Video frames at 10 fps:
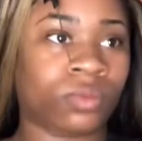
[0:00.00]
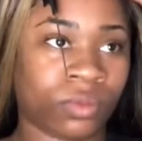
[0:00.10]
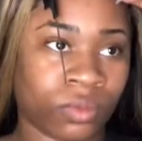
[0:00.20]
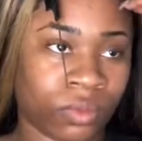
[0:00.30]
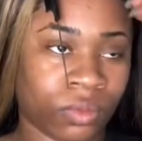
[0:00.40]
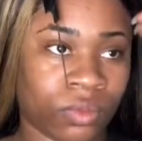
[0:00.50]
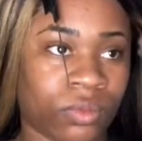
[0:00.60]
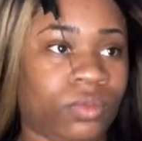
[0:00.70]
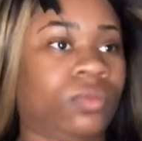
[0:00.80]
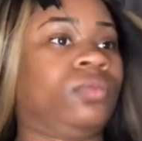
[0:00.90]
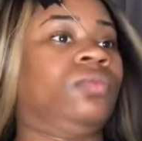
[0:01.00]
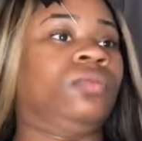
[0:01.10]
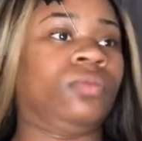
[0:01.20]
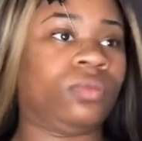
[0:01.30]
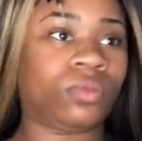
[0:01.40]
just to define my part a
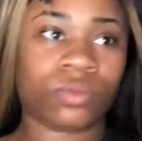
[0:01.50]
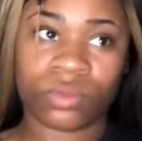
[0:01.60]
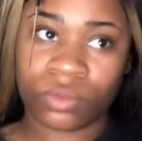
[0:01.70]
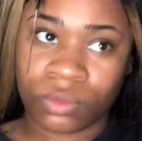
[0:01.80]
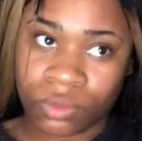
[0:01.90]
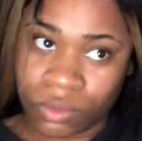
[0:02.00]
little more.